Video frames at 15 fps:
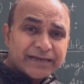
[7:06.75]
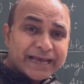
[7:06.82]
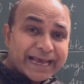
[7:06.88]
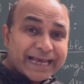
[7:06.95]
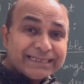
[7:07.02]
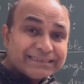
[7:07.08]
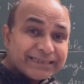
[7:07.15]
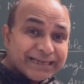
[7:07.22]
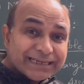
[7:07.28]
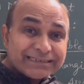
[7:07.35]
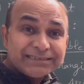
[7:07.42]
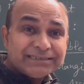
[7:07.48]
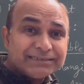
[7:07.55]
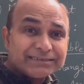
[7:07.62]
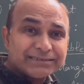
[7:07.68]
as
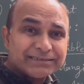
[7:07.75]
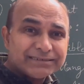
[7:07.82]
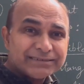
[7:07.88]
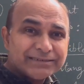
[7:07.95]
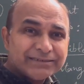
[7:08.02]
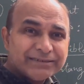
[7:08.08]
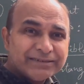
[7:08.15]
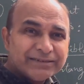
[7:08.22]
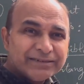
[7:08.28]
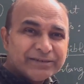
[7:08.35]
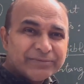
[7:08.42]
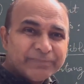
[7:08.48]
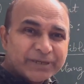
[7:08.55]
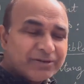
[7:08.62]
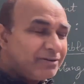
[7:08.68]
assets
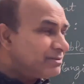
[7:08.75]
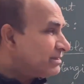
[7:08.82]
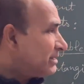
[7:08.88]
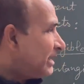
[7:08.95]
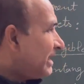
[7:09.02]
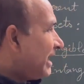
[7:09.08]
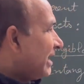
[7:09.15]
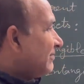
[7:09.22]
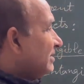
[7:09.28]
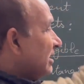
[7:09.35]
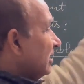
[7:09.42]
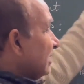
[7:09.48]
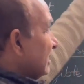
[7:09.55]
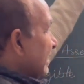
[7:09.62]
because they have the